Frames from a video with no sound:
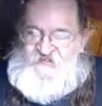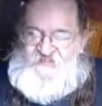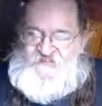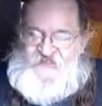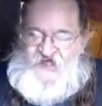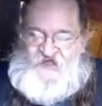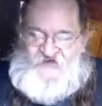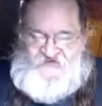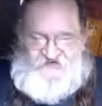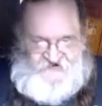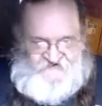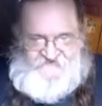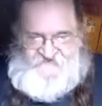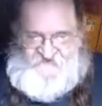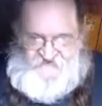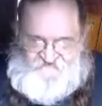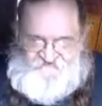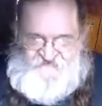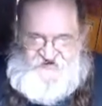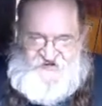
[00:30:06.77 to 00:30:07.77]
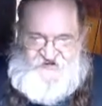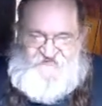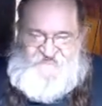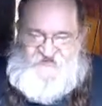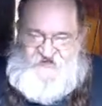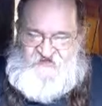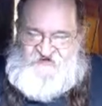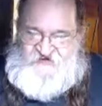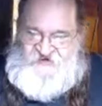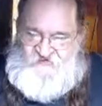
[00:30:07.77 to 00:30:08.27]
that doesn't mean
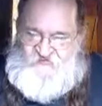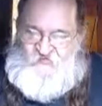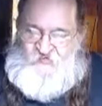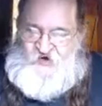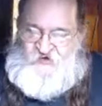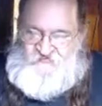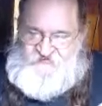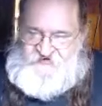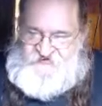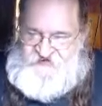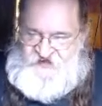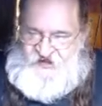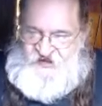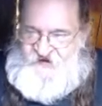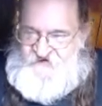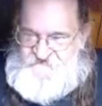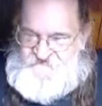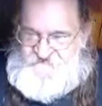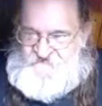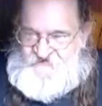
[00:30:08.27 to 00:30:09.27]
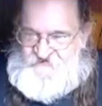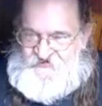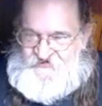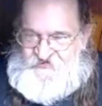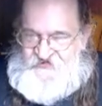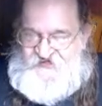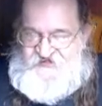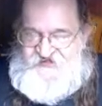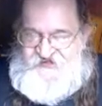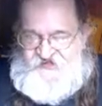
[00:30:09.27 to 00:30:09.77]
that you won't
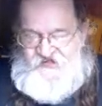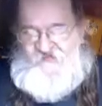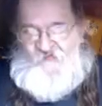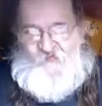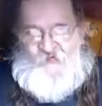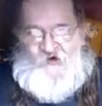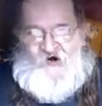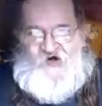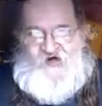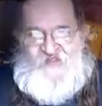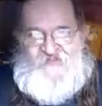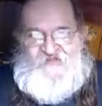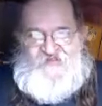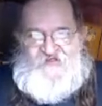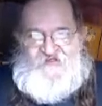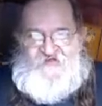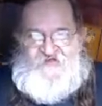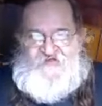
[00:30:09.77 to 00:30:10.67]
occasionally get one